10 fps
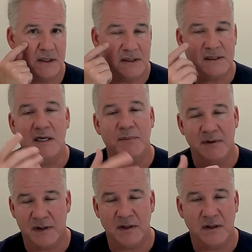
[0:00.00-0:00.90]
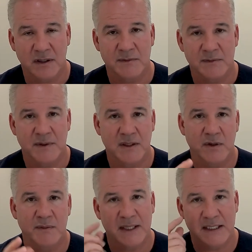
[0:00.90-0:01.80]
there's a couple of other ligaments, by the
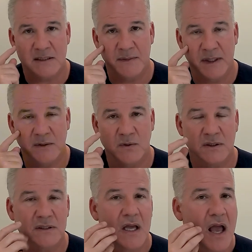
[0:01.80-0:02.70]
way, but that's the main one.